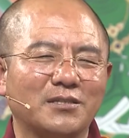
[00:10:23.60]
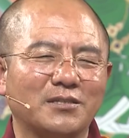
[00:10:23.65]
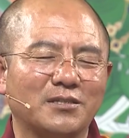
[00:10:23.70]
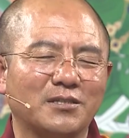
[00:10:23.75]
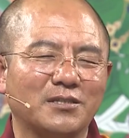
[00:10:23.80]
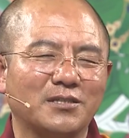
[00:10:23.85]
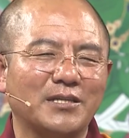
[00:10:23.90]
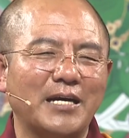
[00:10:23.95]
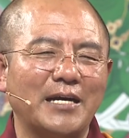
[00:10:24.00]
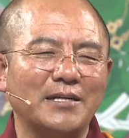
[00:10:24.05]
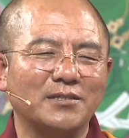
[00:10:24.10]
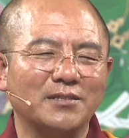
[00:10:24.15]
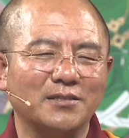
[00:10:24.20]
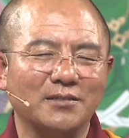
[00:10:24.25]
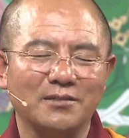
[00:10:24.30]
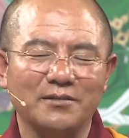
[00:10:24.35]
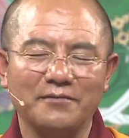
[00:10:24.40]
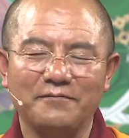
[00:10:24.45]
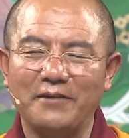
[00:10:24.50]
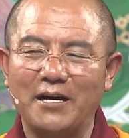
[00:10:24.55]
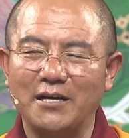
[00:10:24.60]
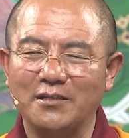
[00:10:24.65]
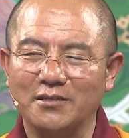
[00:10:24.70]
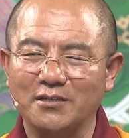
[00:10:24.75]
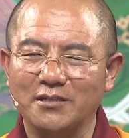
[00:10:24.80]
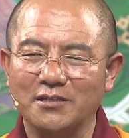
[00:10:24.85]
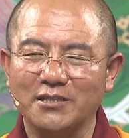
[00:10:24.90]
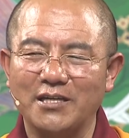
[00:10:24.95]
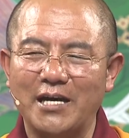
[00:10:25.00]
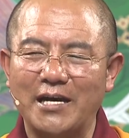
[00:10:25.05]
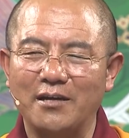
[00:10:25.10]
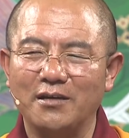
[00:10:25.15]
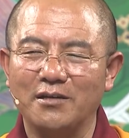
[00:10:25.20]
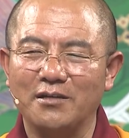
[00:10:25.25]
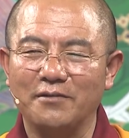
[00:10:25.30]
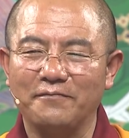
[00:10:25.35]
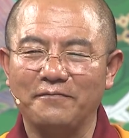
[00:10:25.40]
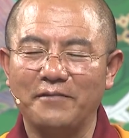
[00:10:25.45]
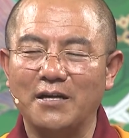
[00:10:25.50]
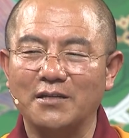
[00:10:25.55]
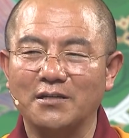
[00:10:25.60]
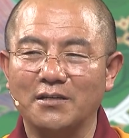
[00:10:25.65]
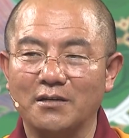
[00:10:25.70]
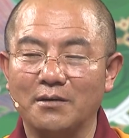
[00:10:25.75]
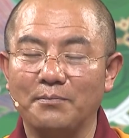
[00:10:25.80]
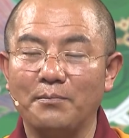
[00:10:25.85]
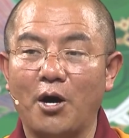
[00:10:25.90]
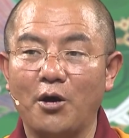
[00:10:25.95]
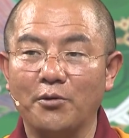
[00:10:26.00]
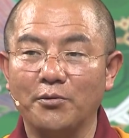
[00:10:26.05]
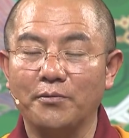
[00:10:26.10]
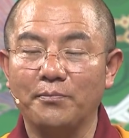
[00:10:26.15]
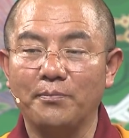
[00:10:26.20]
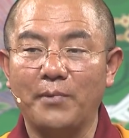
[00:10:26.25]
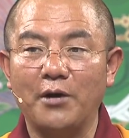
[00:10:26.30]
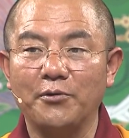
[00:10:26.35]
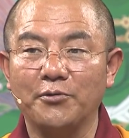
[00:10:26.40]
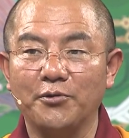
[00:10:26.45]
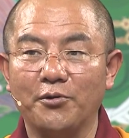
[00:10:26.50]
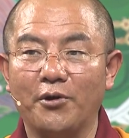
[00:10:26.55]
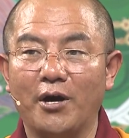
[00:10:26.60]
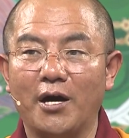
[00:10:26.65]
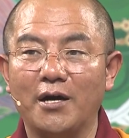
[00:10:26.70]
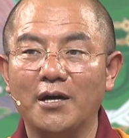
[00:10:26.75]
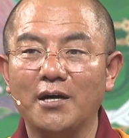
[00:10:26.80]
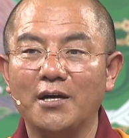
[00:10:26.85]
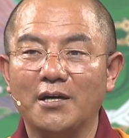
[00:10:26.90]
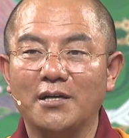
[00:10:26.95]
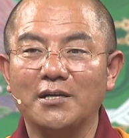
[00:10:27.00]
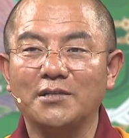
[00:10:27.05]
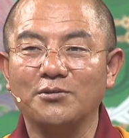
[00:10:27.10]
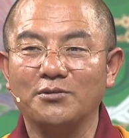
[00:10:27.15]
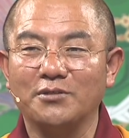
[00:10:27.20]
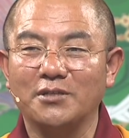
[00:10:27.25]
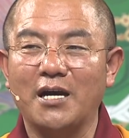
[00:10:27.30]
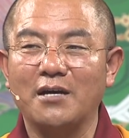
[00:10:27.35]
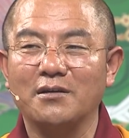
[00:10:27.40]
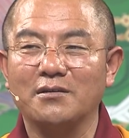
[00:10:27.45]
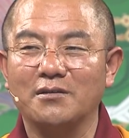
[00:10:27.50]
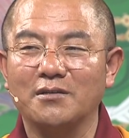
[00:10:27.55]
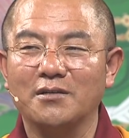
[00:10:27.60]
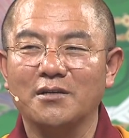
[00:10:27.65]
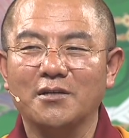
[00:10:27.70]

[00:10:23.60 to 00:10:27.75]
There were about 6 or 7 households living in the neighborhood.